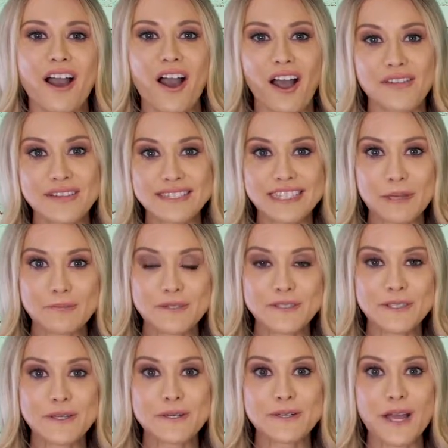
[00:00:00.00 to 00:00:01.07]
On this
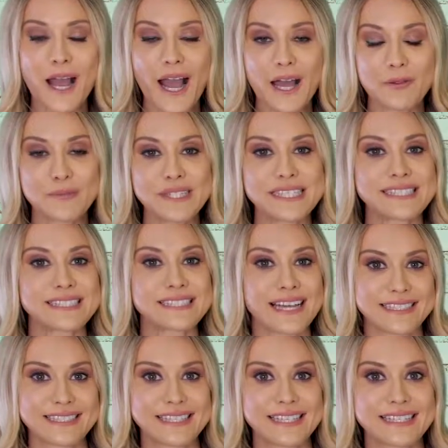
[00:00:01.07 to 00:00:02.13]
episode, I'll be
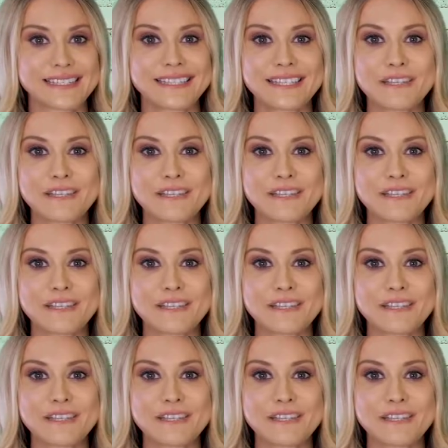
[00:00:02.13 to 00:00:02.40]
discussing